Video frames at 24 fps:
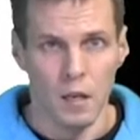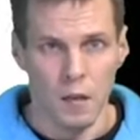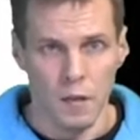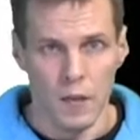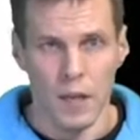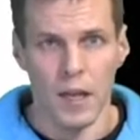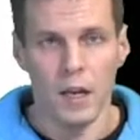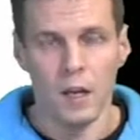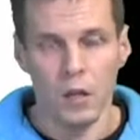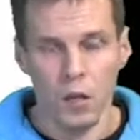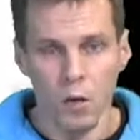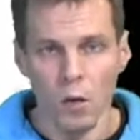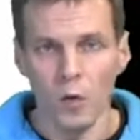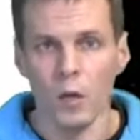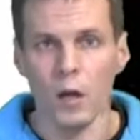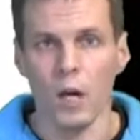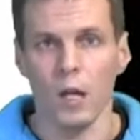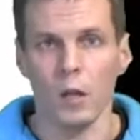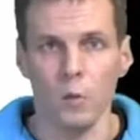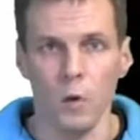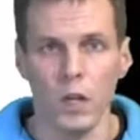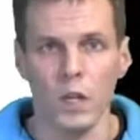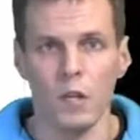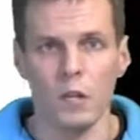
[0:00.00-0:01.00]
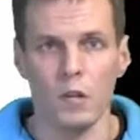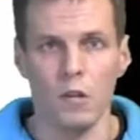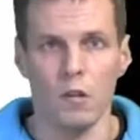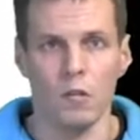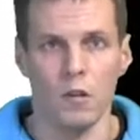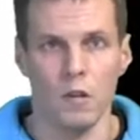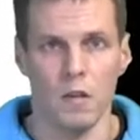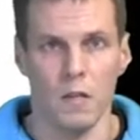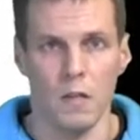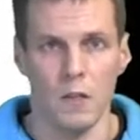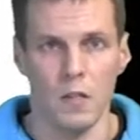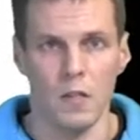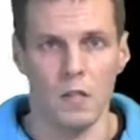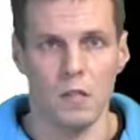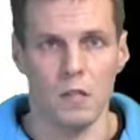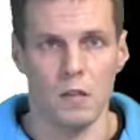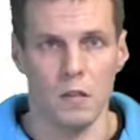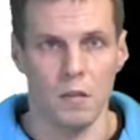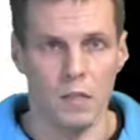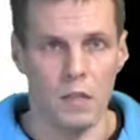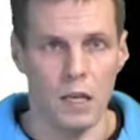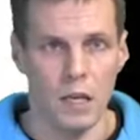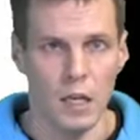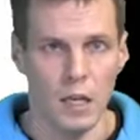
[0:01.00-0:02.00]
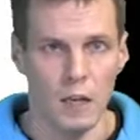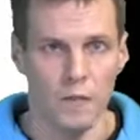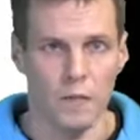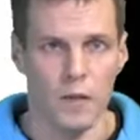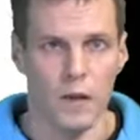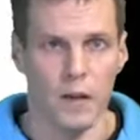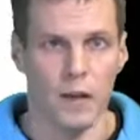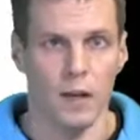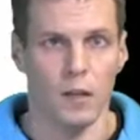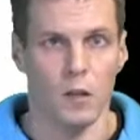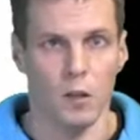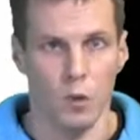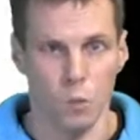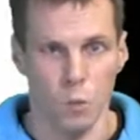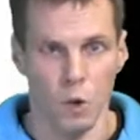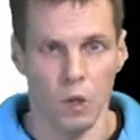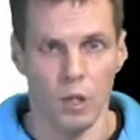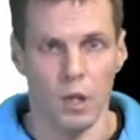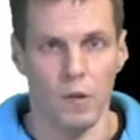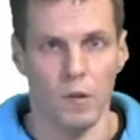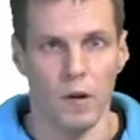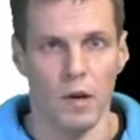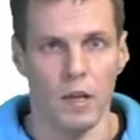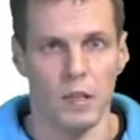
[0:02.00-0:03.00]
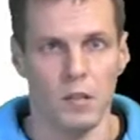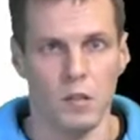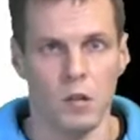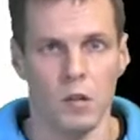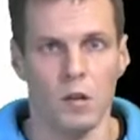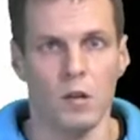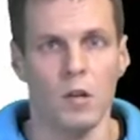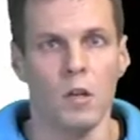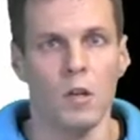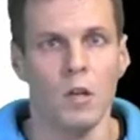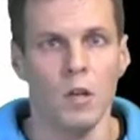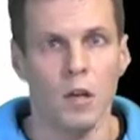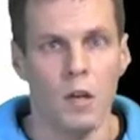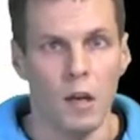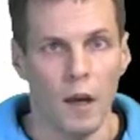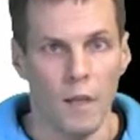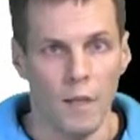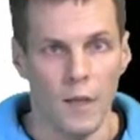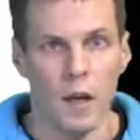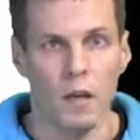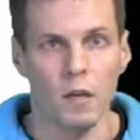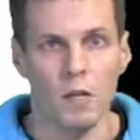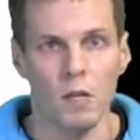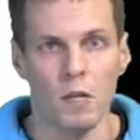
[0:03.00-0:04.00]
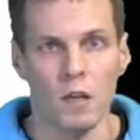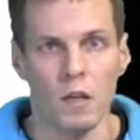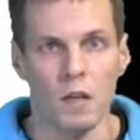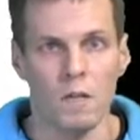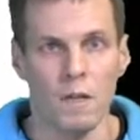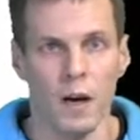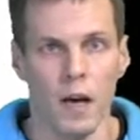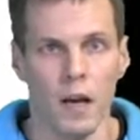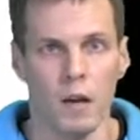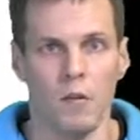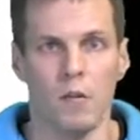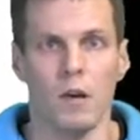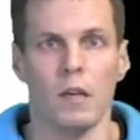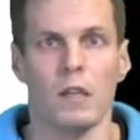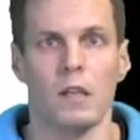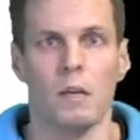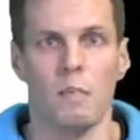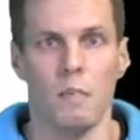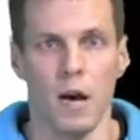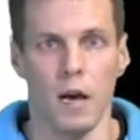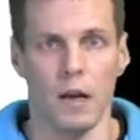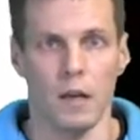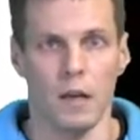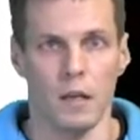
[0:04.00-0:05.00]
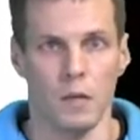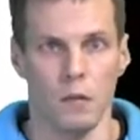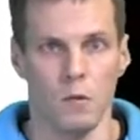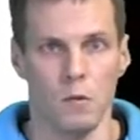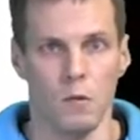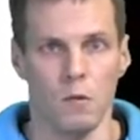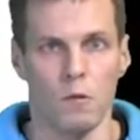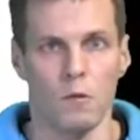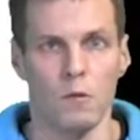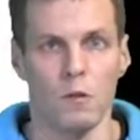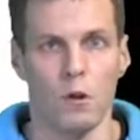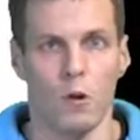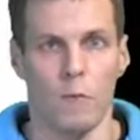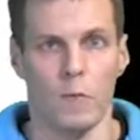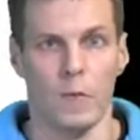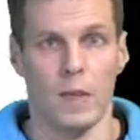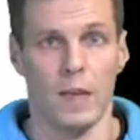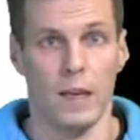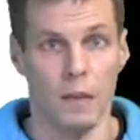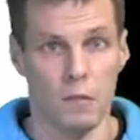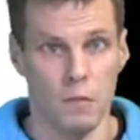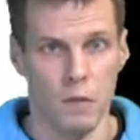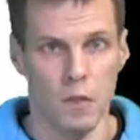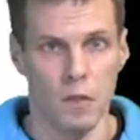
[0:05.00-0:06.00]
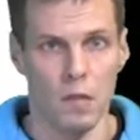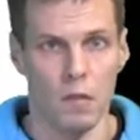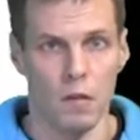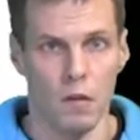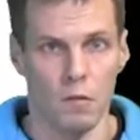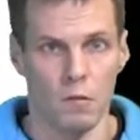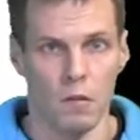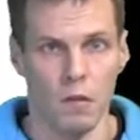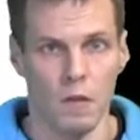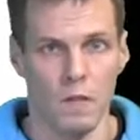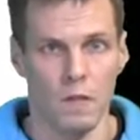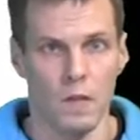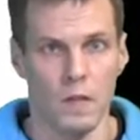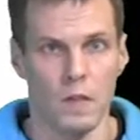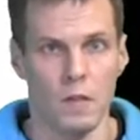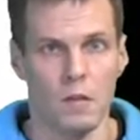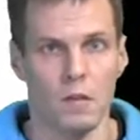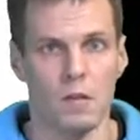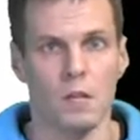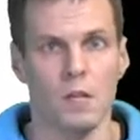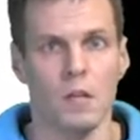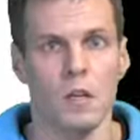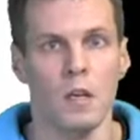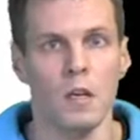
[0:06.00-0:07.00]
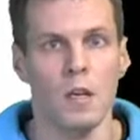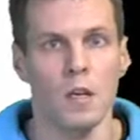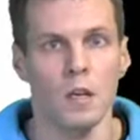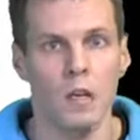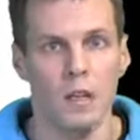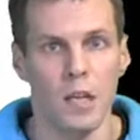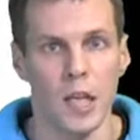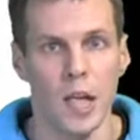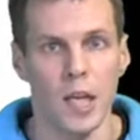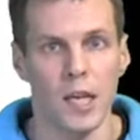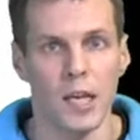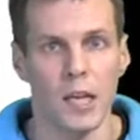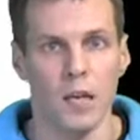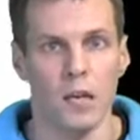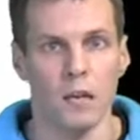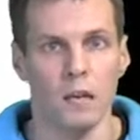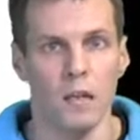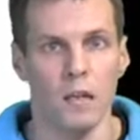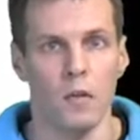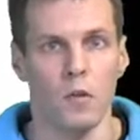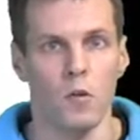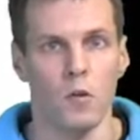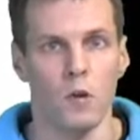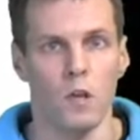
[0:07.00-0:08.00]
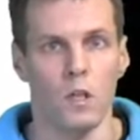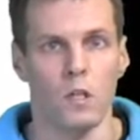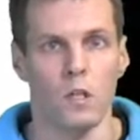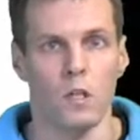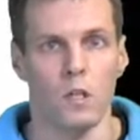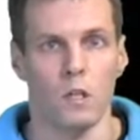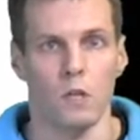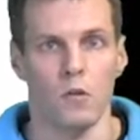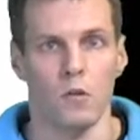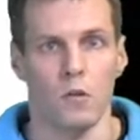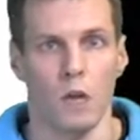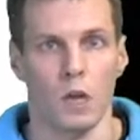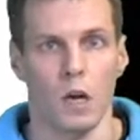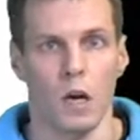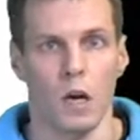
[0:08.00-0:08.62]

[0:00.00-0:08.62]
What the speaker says: Then you look at which coefficients are significant, to what direction, and then you evaluate the magnitudes of the interesting coefficients, taking the units into account.